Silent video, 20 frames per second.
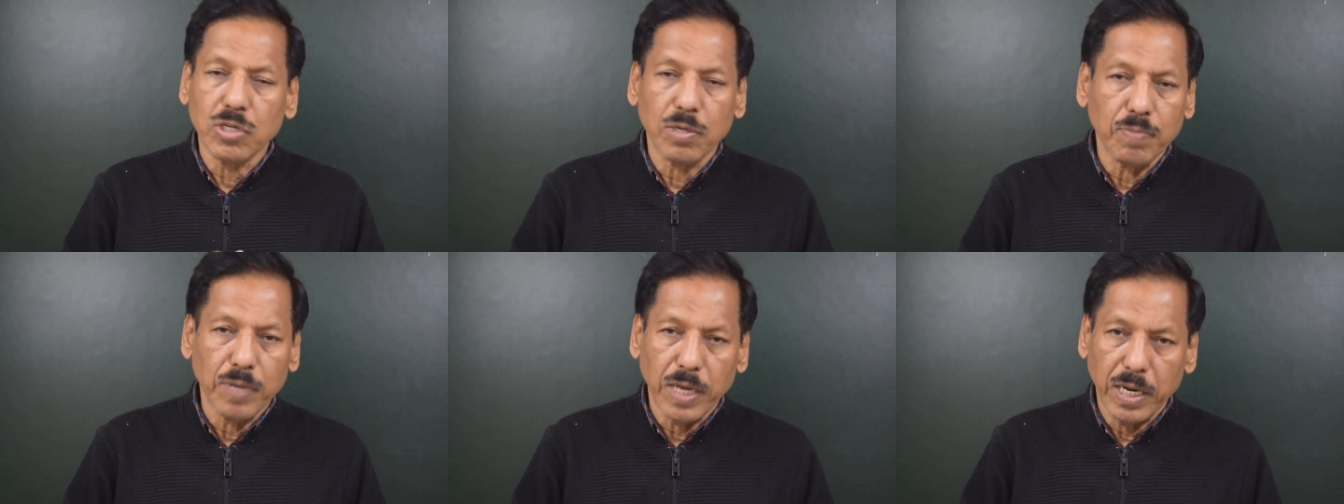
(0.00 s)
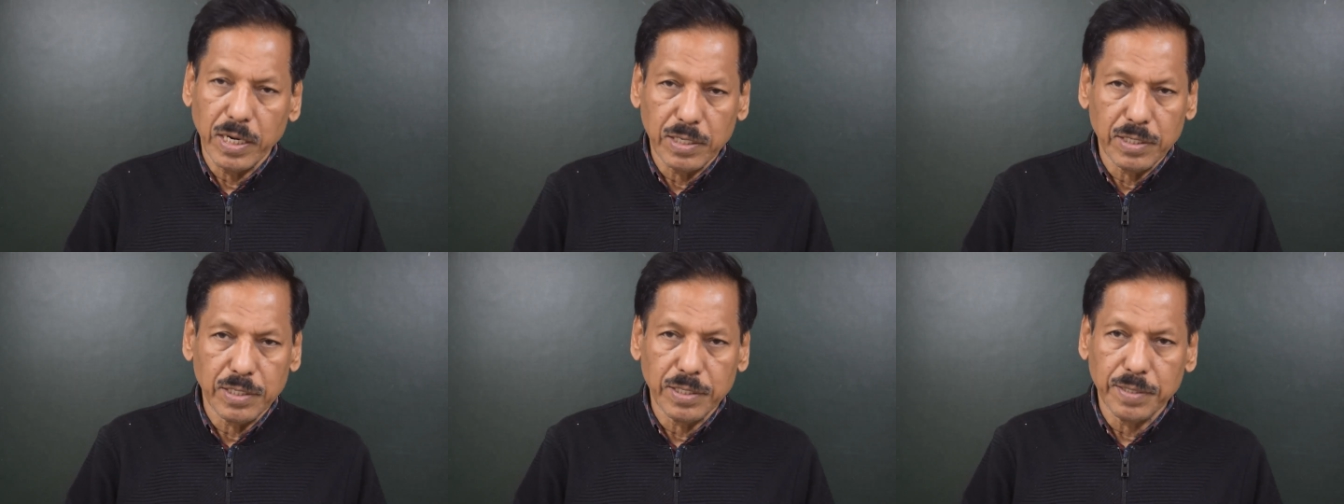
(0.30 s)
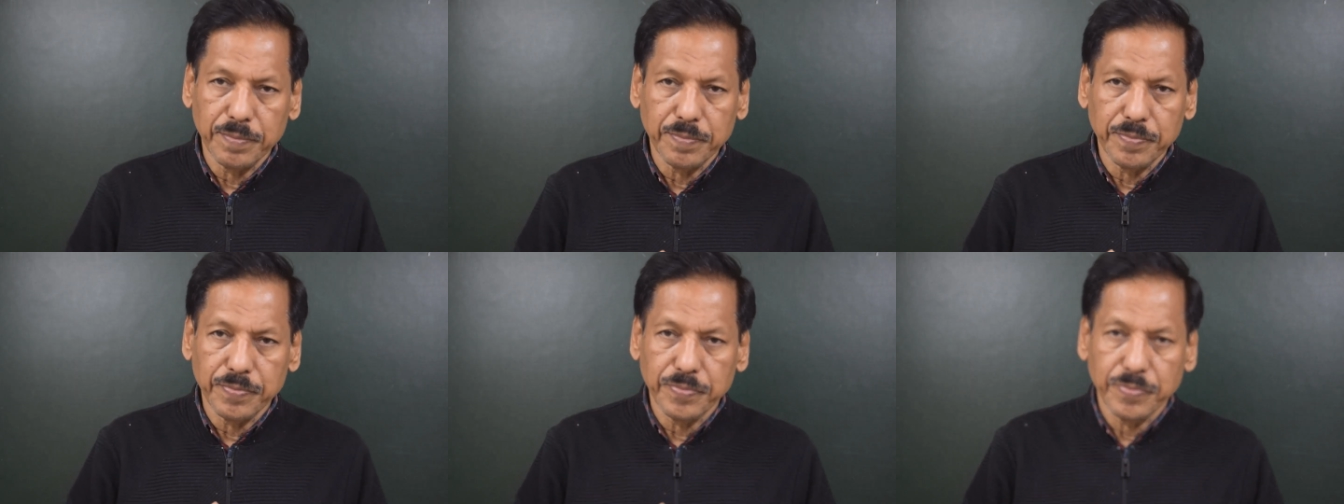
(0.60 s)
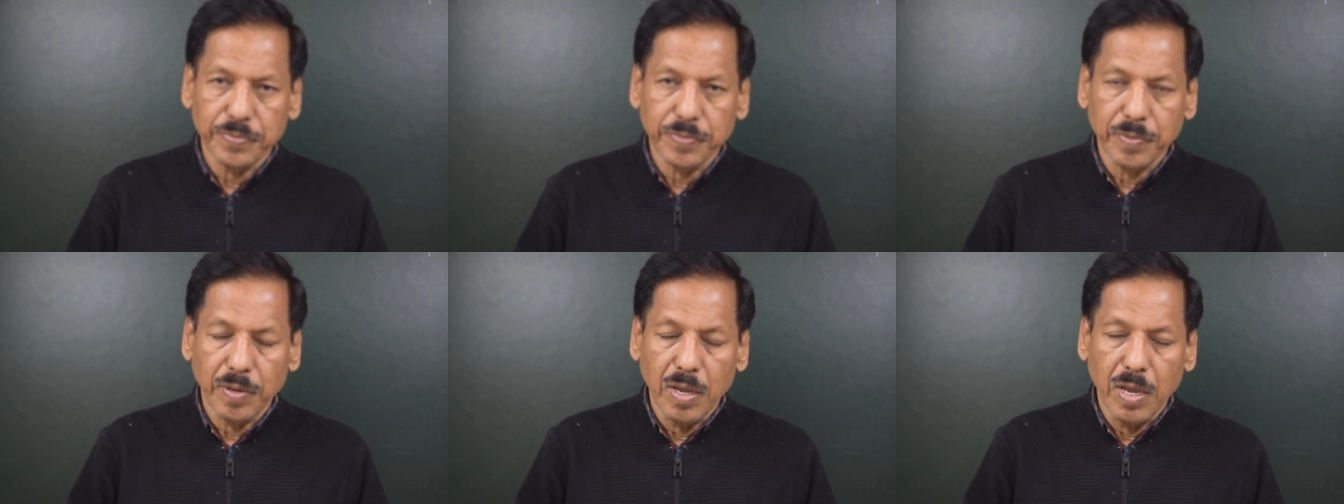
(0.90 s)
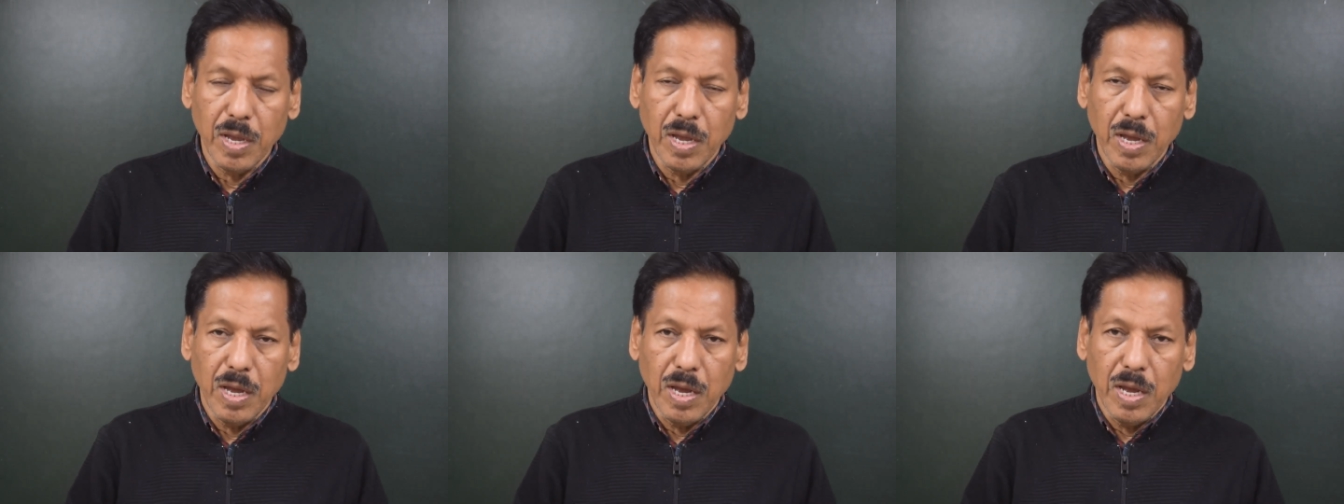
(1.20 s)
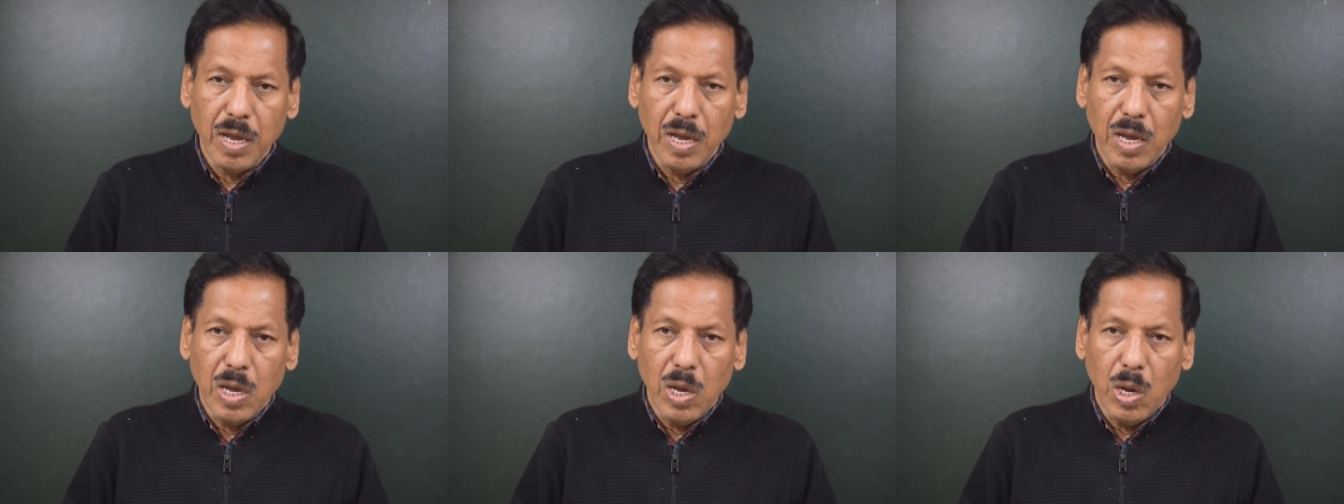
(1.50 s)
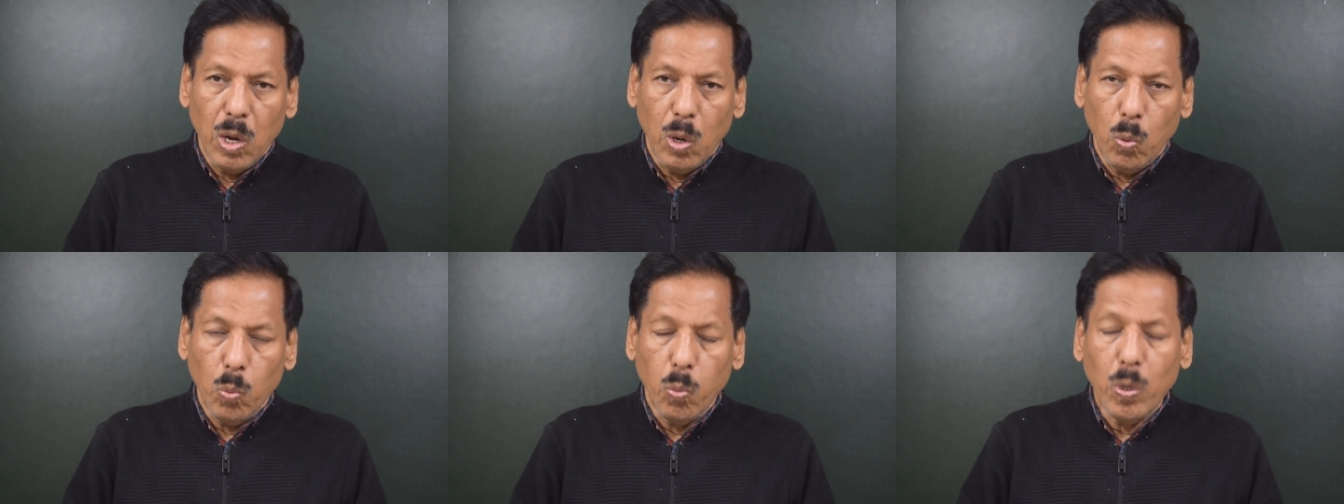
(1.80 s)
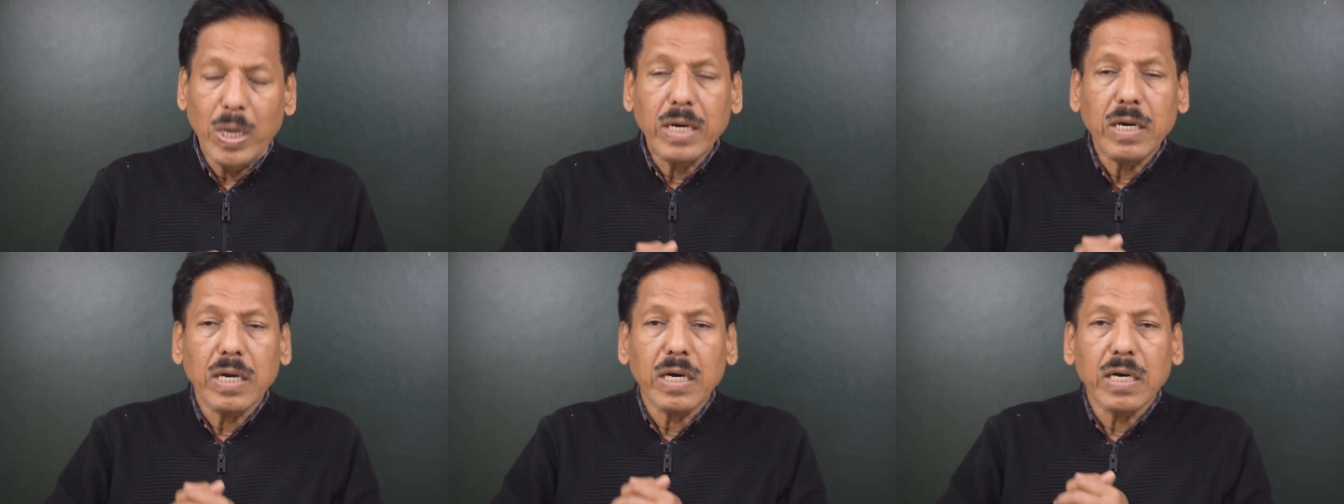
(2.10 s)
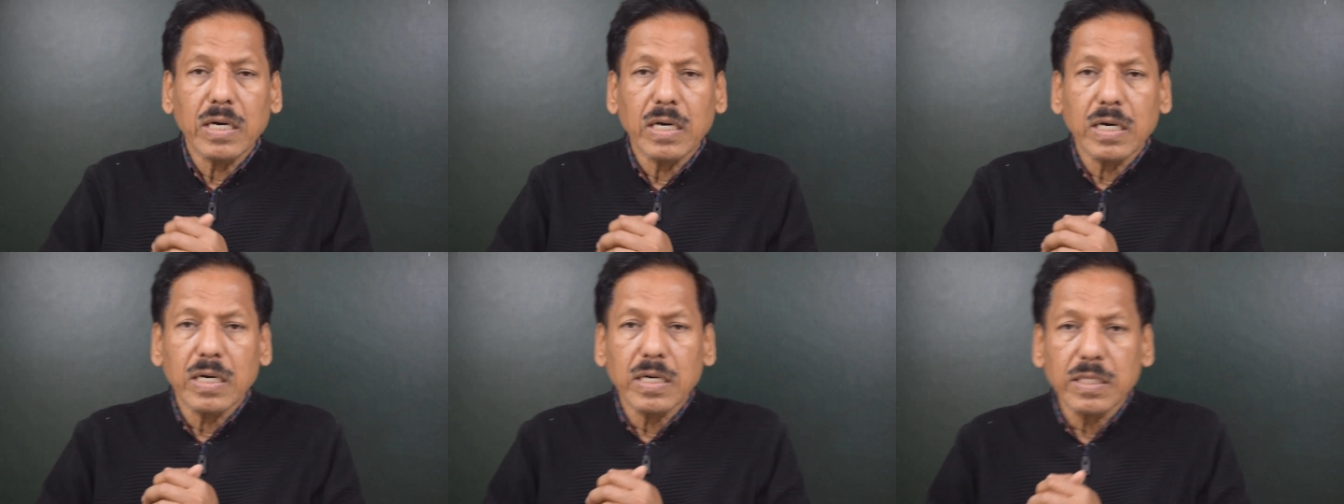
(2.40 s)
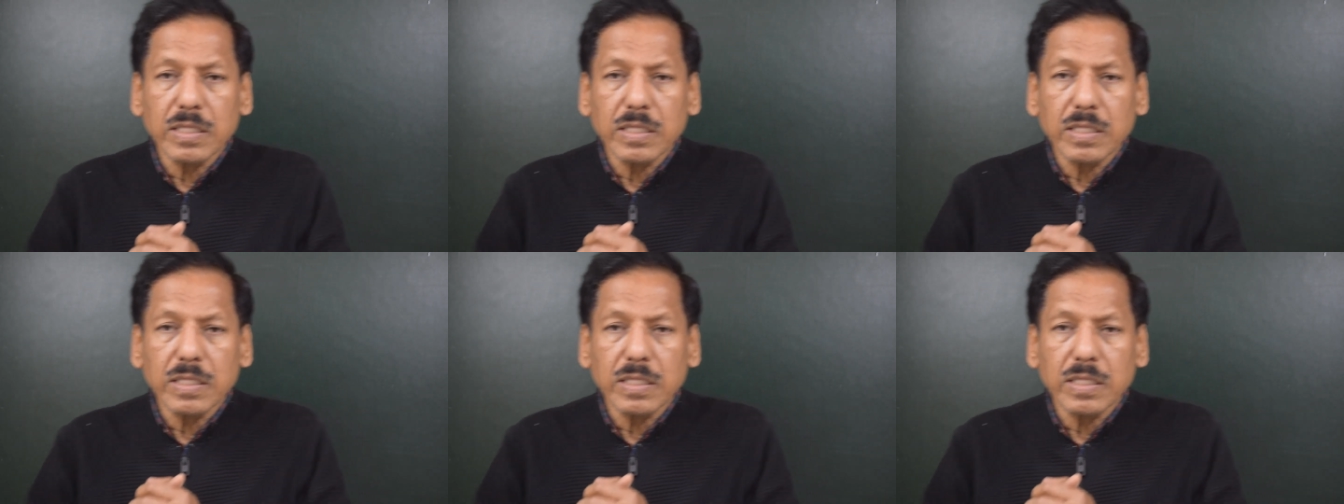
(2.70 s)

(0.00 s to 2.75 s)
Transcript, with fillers: ship direction. Well, uh,